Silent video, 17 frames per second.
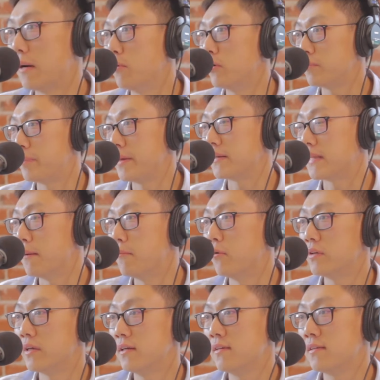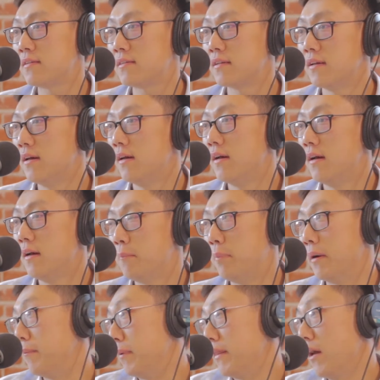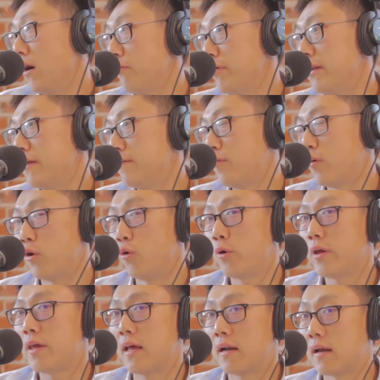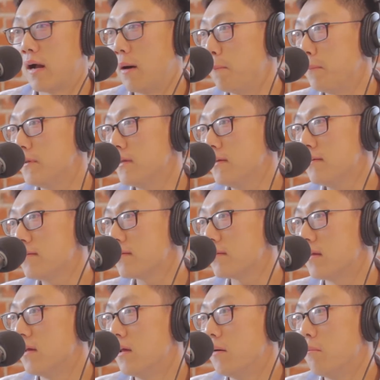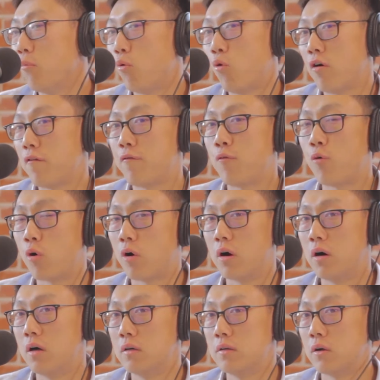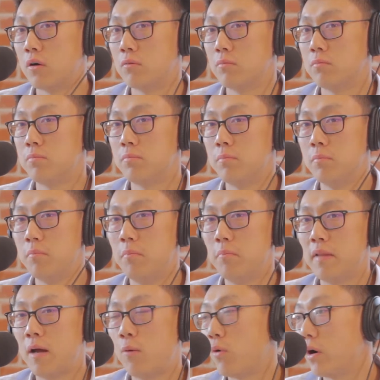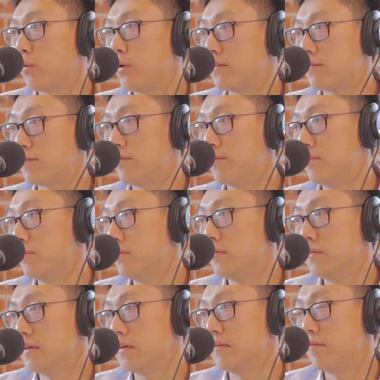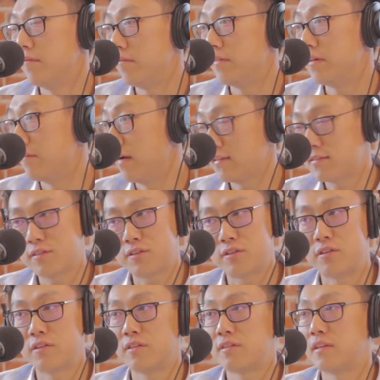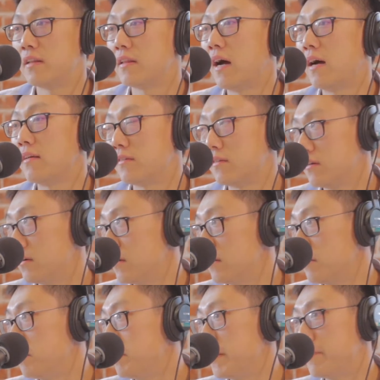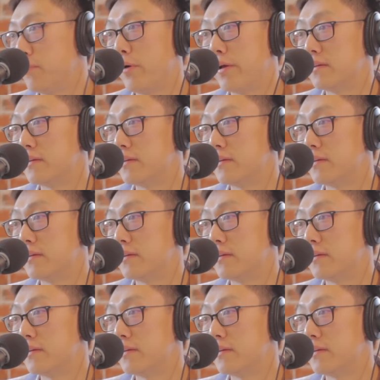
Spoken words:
big demo days, but not really for looking at companies, more for, network with investors and other people in the